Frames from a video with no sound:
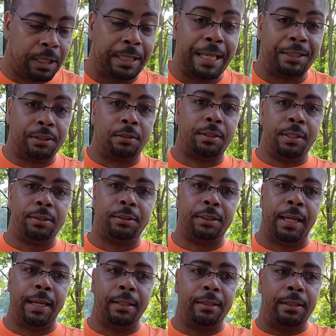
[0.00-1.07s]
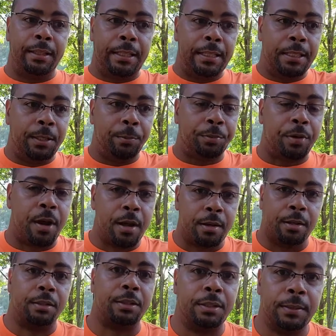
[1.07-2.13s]
and as it does that, any
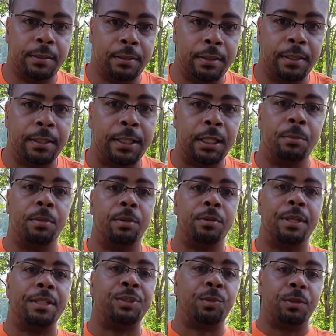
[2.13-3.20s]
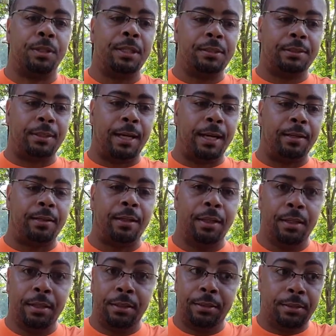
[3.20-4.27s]
product, any chemical that's on the inside,
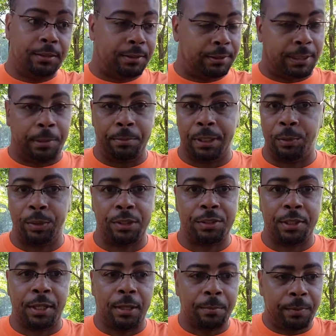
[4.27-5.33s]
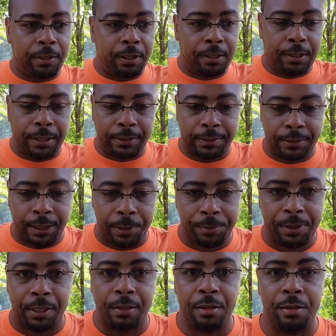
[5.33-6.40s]
same thing with the tub, it
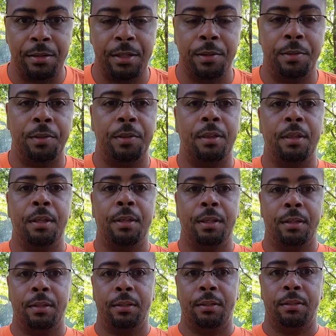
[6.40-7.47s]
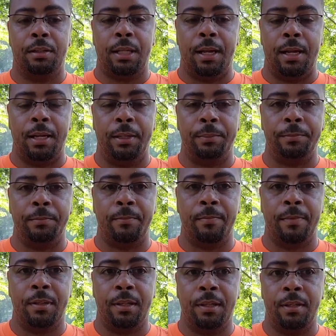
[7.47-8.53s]
escapes out underneath the, uh,
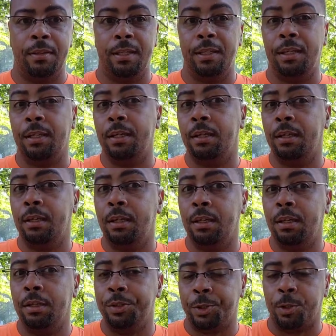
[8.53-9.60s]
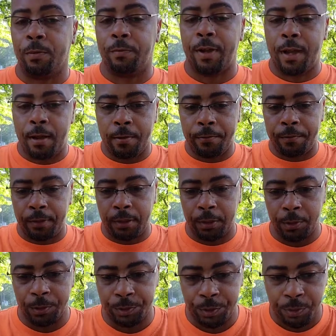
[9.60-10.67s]
the internal valve, it
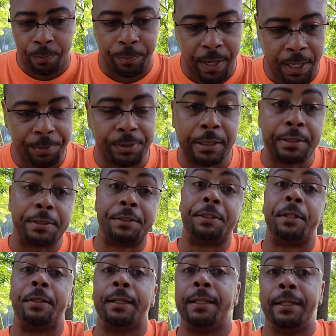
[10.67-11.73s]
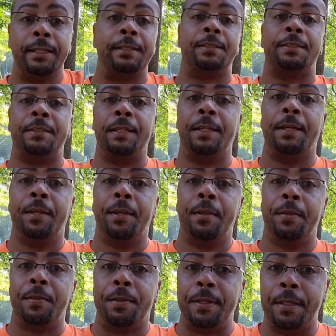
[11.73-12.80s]
goes through the pipes until it hits
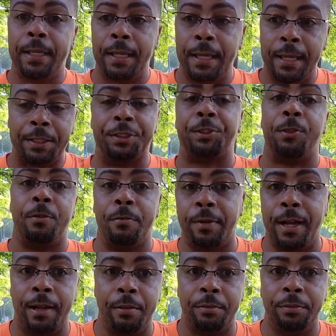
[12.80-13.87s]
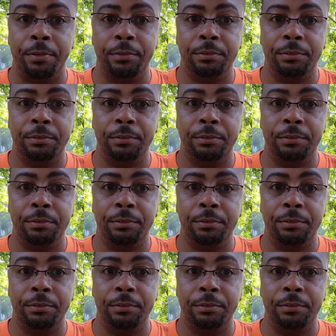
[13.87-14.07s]
the external valve.